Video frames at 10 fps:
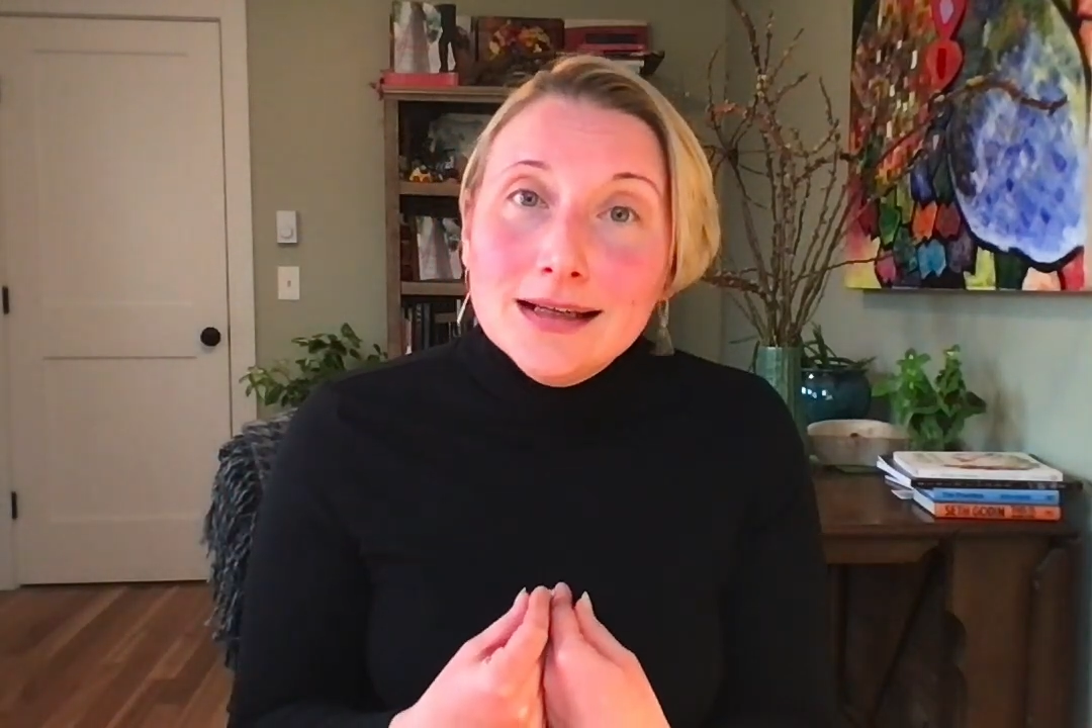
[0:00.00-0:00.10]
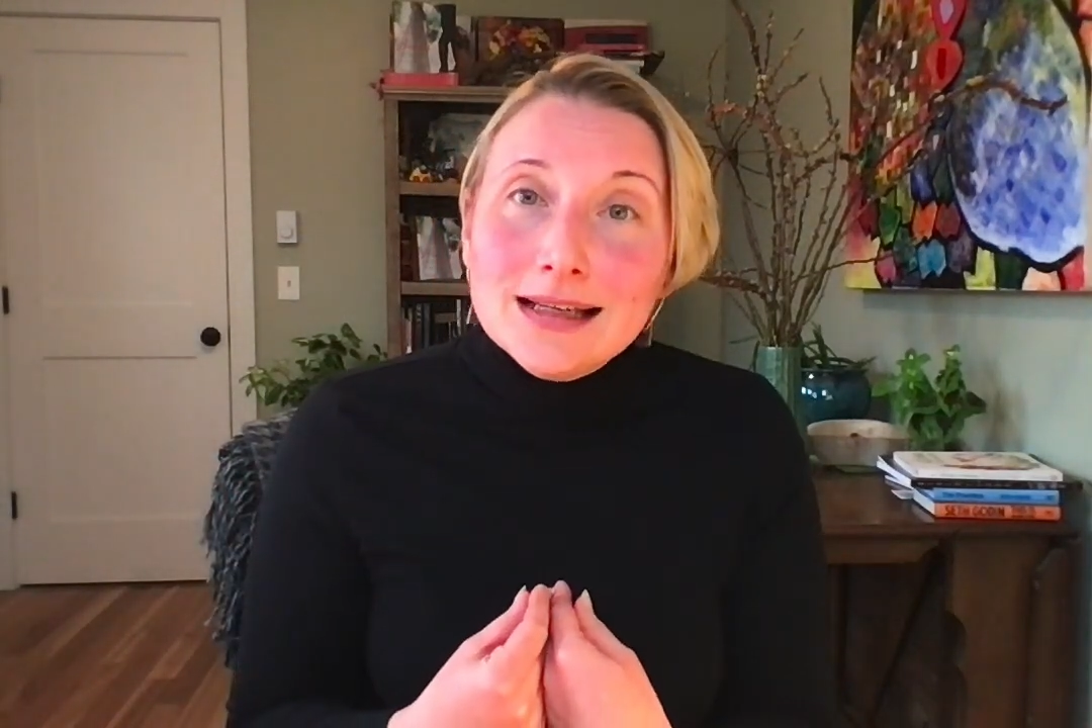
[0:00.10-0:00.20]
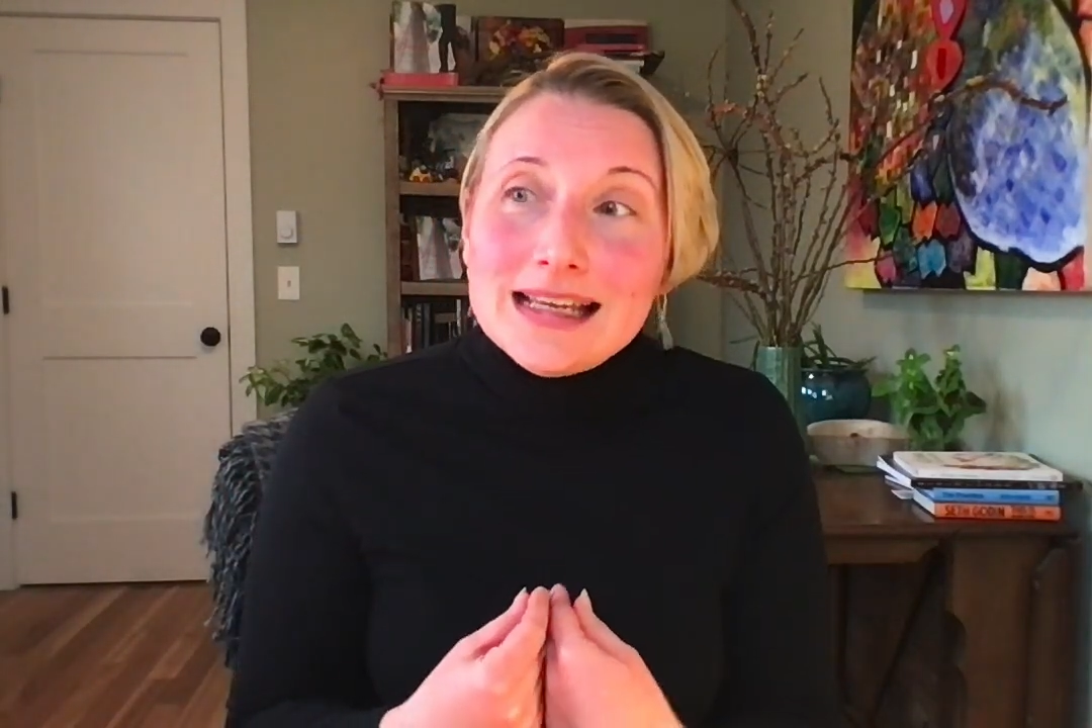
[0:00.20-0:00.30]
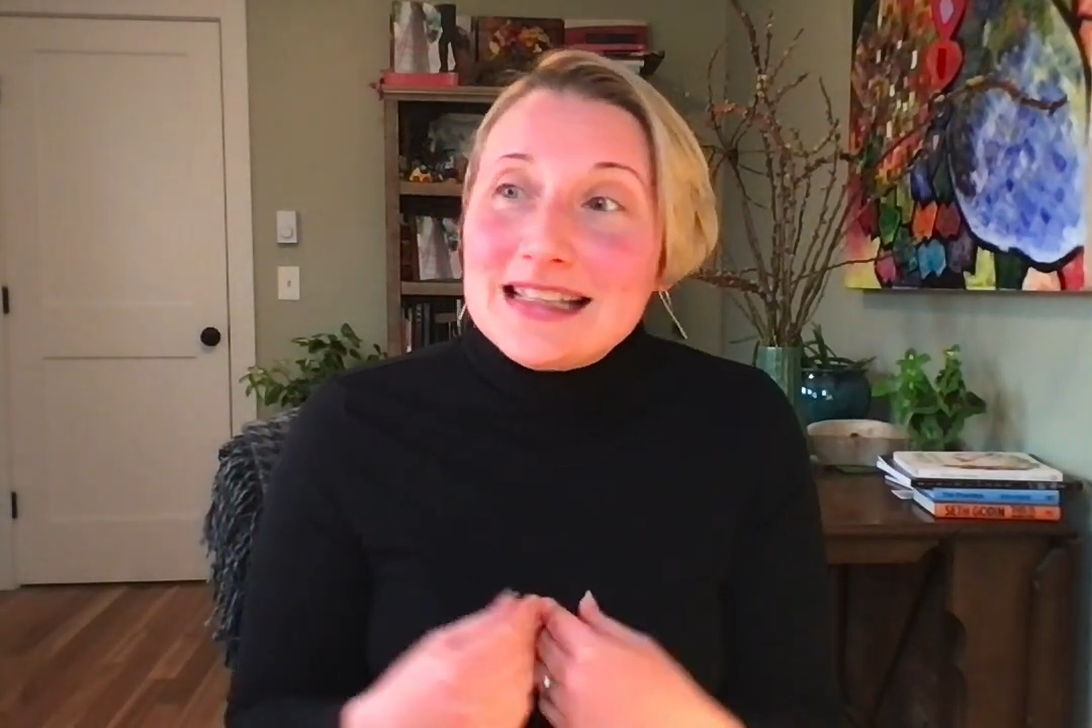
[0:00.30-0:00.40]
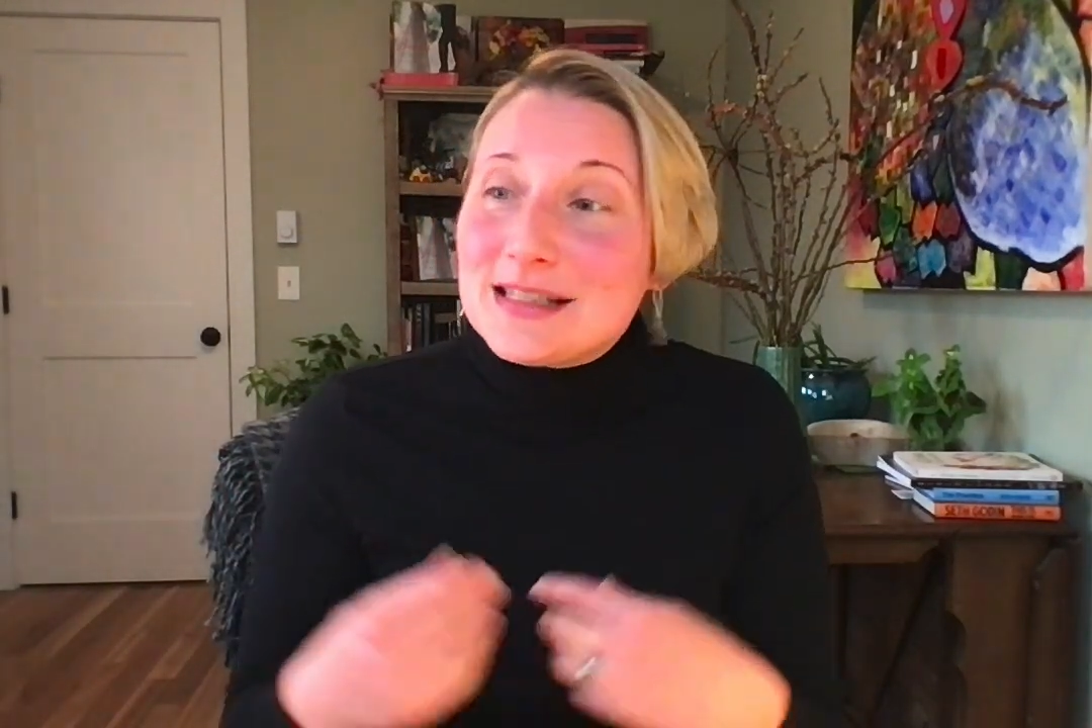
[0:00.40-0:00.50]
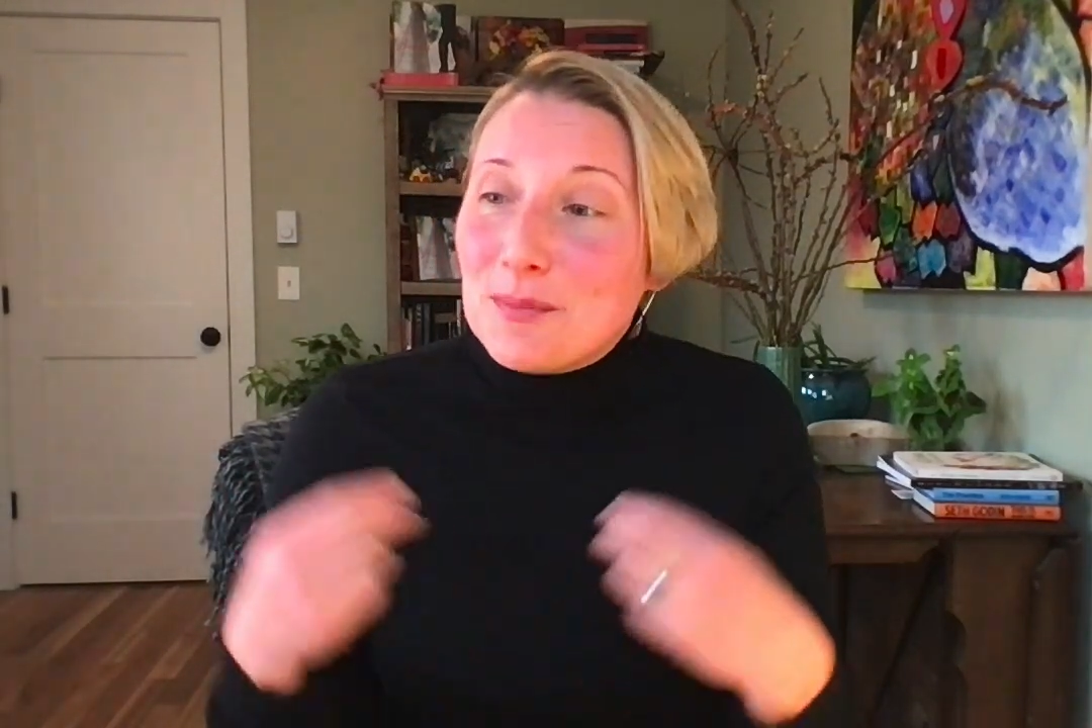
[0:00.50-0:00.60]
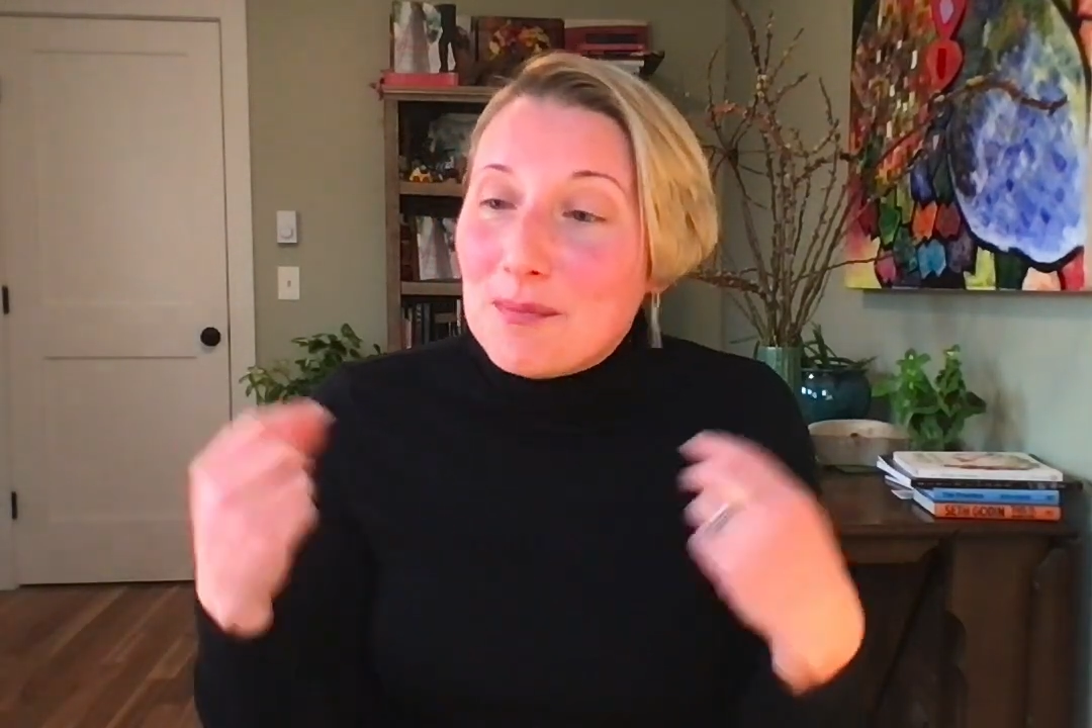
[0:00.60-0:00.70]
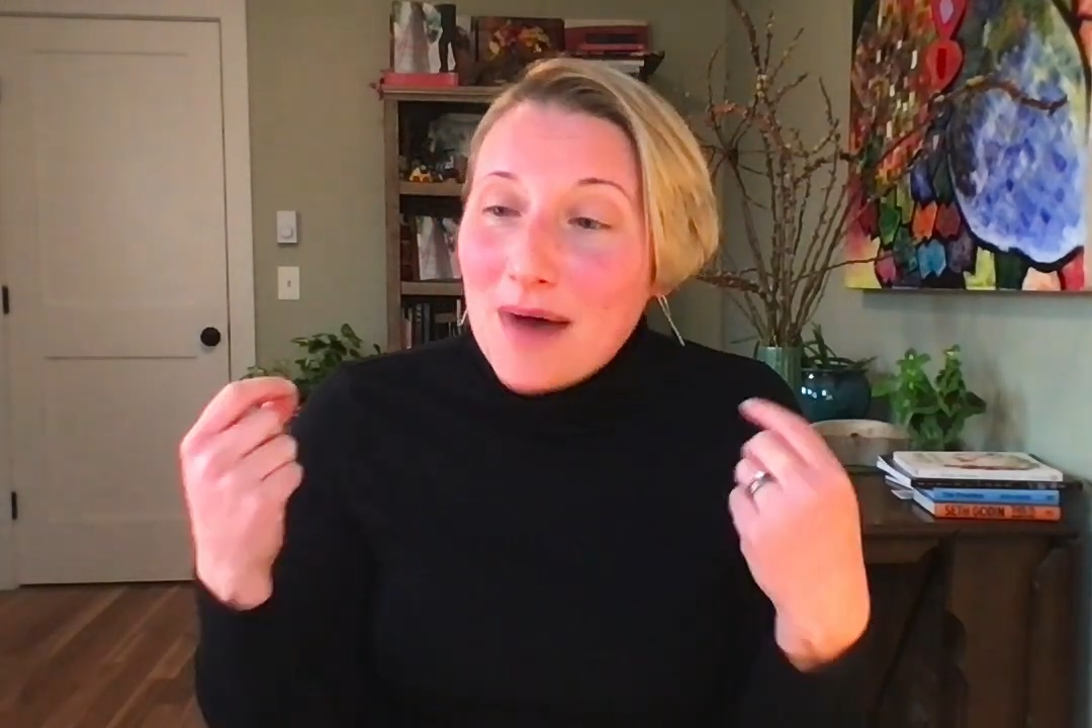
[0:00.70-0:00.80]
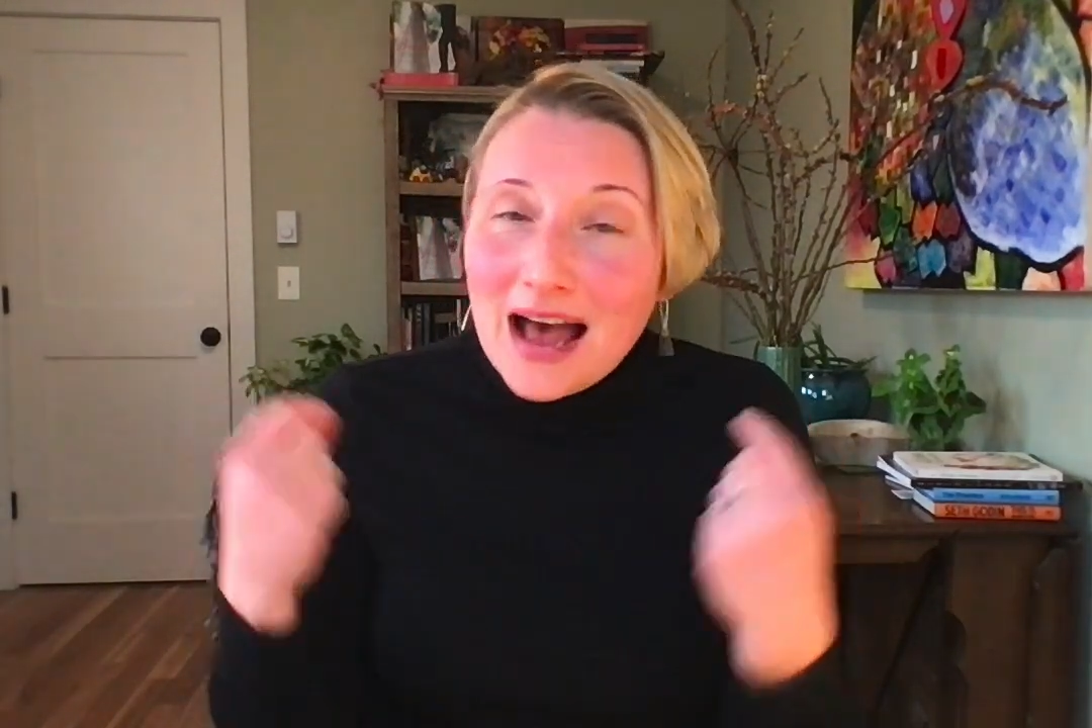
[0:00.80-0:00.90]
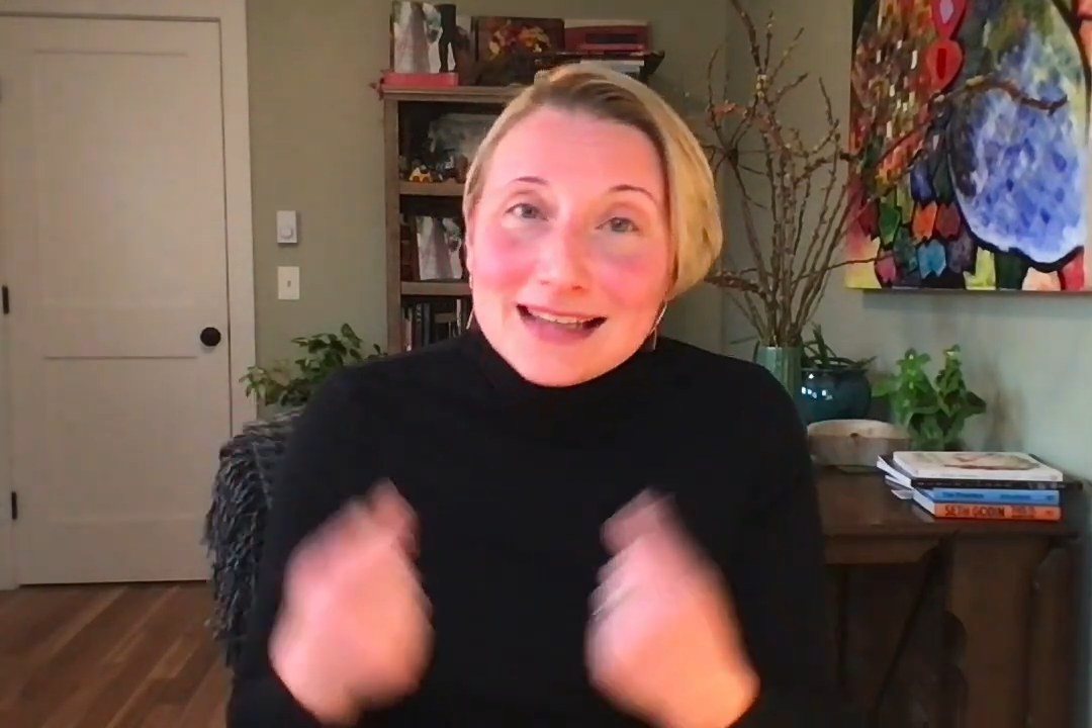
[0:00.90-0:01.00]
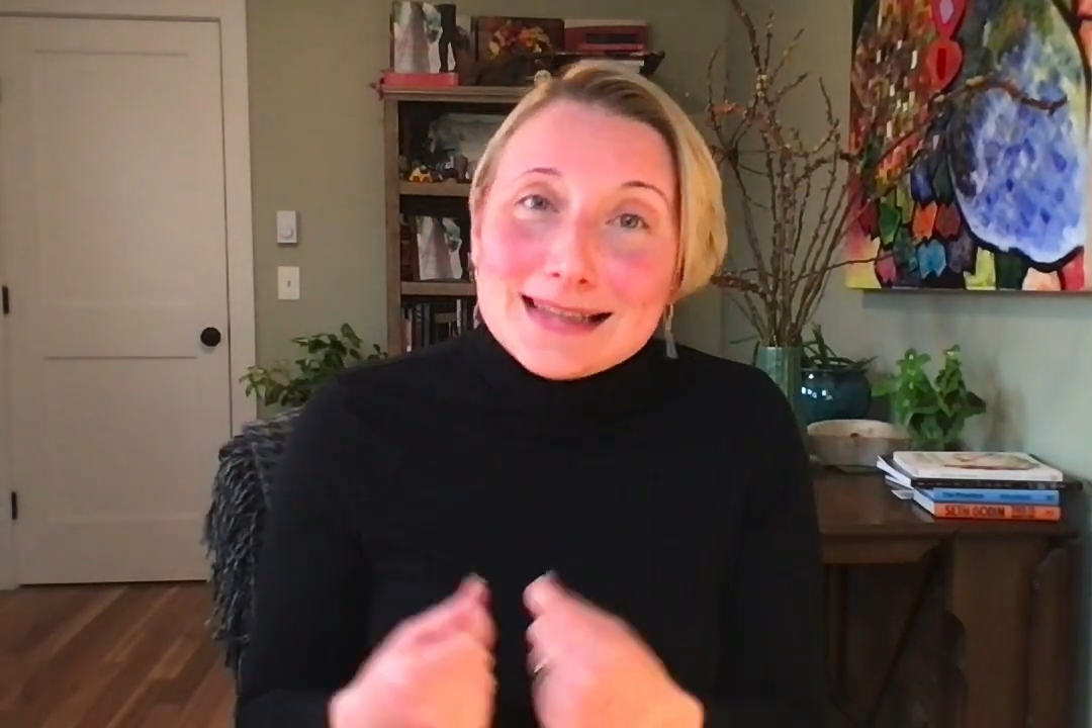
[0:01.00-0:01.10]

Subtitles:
It's my